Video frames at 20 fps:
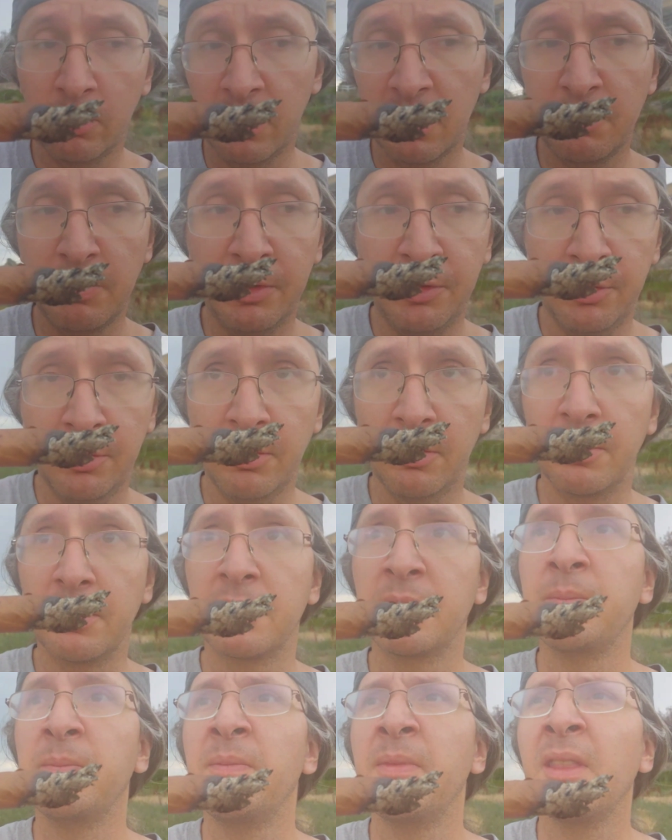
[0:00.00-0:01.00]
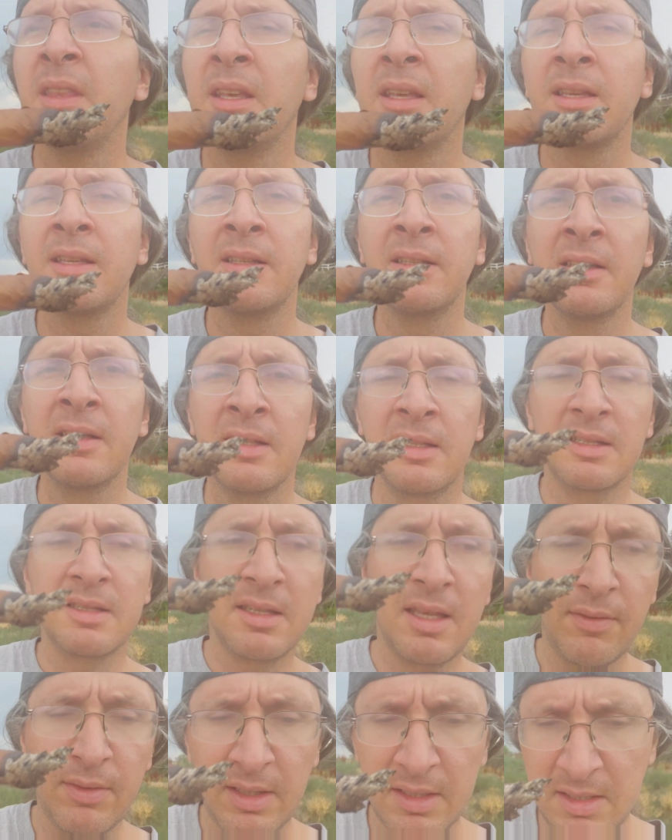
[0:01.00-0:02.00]
just matures. This
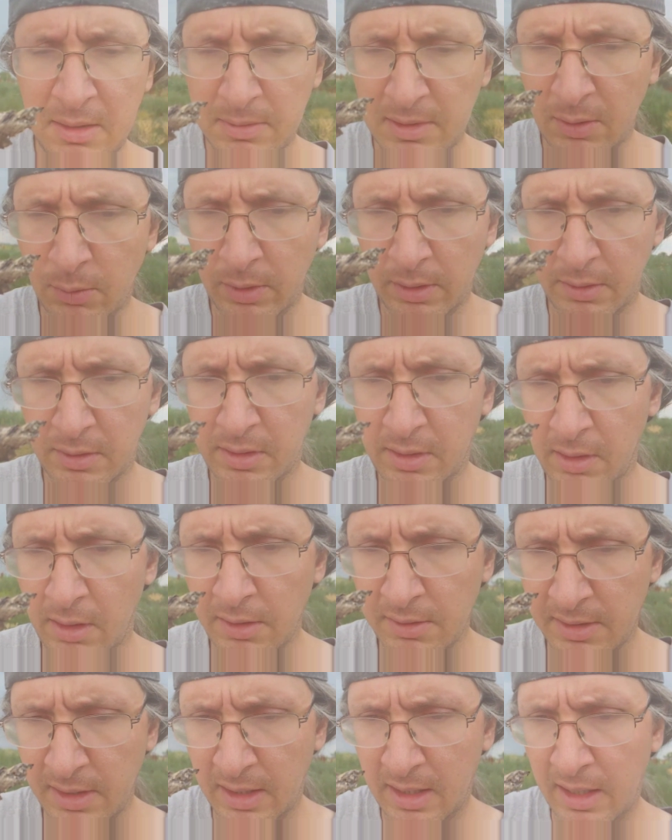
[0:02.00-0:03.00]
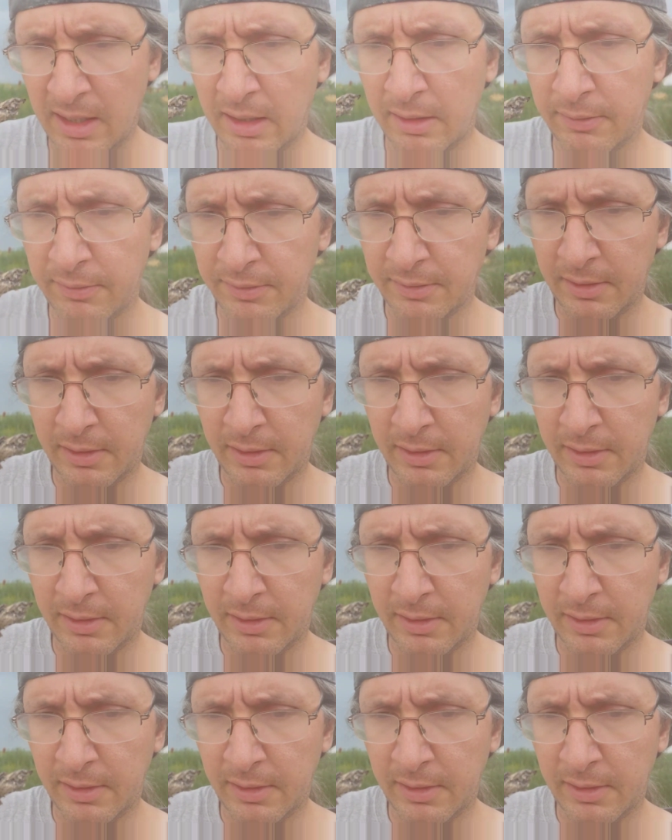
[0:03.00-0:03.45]
definitely seems like one of those cigars that kind of